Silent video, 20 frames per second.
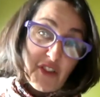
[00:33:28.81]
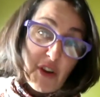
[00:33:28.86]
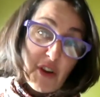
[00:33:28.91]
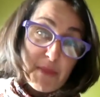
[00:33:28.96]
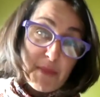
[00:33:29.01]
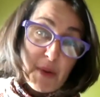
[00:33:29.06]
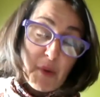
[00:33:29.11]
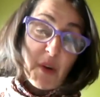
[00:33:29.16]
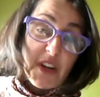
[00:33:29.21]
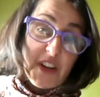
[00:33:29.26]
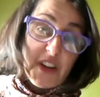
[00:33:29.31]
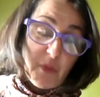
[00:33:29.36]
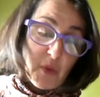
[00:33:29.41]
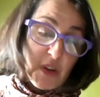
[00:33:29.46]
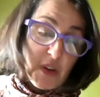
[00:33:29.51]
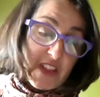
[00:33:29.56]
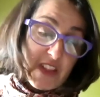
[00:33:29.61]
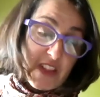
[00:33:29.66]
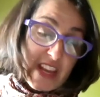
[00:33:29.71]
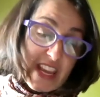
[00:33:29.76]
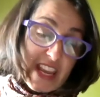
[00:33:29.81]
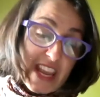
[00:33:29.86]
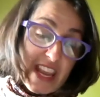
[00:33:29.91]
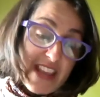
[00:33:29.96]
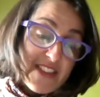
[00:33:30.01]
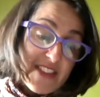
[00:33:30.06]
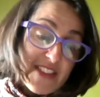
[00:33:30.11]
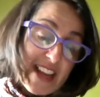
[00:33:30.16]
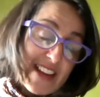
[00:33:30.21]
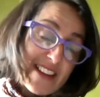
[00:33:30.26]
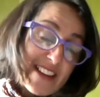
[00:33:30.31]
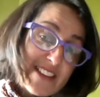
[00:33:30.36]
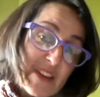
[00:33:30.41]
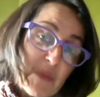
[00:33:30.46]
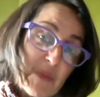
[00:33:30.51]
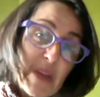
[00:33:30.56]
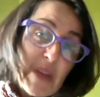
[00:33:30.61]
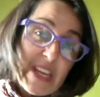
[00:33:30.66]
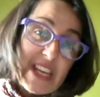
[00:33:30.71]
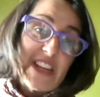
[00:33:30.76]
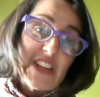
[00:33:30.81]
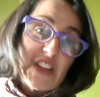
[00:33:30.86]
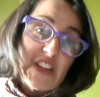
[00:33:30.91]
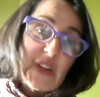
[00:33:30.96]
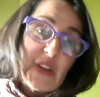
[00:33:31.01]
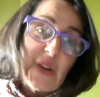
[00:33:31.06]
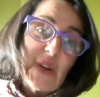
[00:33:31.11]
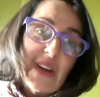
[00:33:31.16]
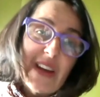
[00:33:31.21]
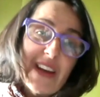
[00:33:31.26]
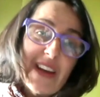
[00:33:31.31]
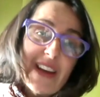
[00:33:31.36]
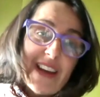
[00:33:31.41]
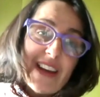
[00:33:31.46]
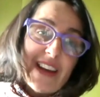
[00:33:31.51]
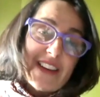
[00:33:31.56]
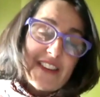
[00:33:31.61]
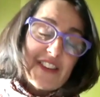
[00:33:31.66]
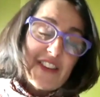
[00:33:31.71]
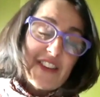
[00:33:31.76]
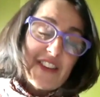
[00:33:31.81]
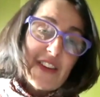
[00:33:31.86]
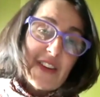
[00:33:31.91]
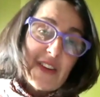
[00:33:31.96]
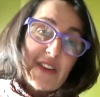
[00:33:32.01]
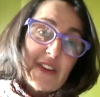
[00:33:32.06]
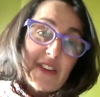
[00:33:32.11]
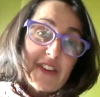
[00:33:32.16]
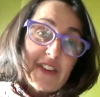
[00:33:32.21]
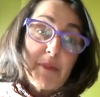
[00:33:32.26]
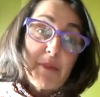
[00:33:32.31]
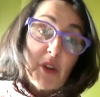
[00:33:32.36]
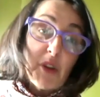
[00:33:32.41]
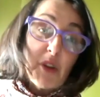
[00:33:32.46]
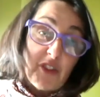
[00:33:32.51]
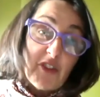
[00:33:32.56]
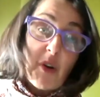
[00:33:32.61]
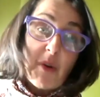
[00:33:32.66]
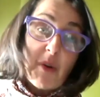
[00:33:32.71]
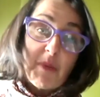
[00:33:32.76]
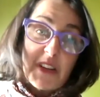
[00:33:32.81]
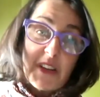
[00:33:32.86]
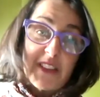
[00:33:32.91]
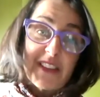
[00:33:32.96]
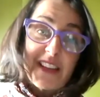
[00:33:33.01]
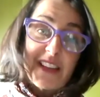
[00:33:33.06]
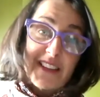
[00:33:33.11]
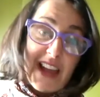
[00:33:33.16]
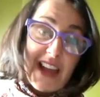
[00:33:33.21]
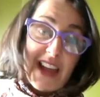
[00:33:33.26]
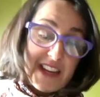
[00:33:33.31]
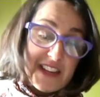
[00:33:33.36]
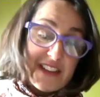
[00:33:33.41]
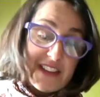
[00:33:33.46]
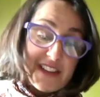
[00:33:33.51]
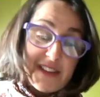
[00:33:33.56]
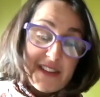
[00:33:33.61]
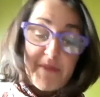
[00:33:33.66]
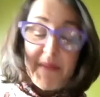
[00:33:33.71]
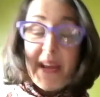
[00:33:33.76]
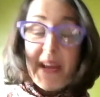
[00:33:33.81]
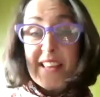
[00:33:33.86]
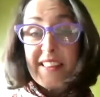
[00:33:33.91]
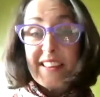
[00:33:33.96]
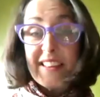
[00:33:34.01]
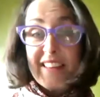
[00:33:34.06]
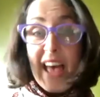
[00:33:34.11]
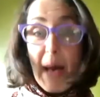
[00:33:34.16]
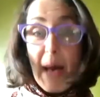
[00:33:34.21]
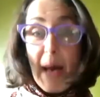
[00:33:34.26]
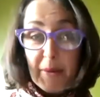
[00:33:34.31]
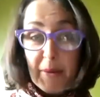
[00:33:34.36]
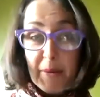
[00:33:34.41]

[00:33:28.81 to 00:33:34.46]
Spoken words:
But what are the key things that we can do to push forward and to make this happen?